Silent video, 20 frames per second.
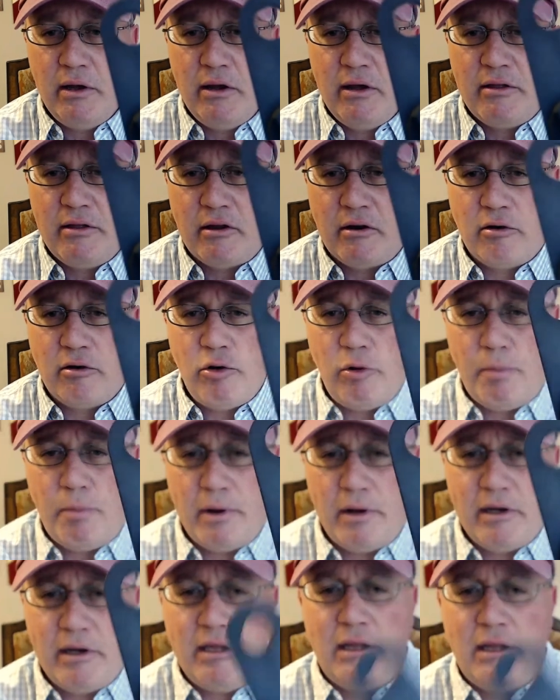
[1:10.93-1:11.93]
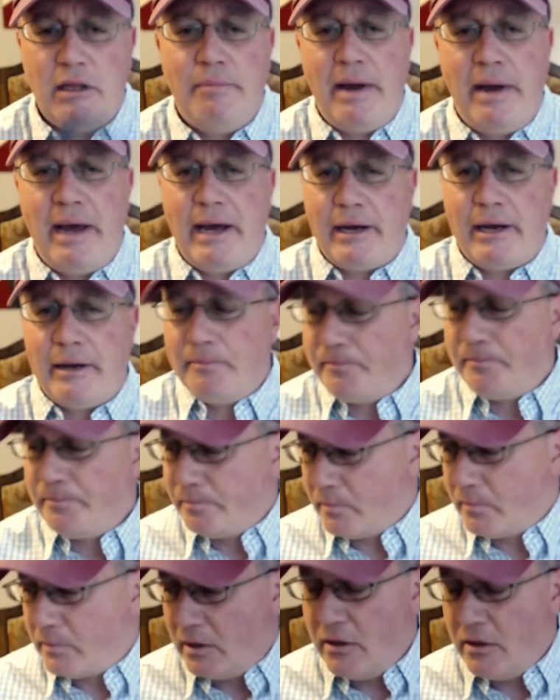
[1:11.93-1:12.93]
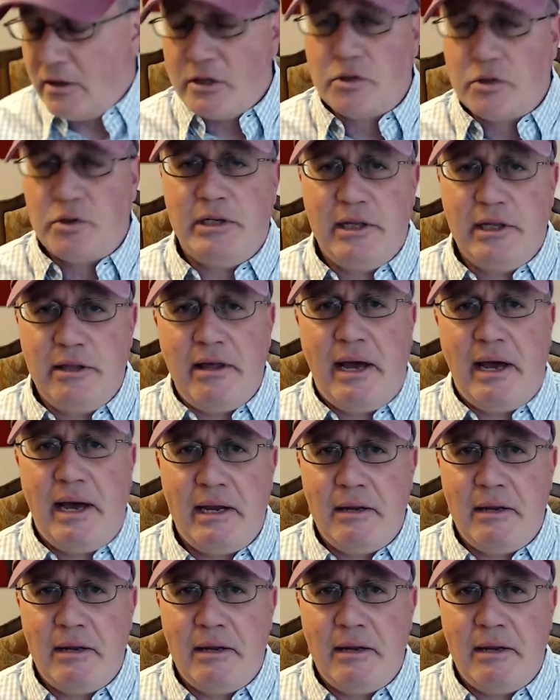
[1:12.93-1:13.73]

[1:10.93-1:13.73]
the loop in the back. So I did that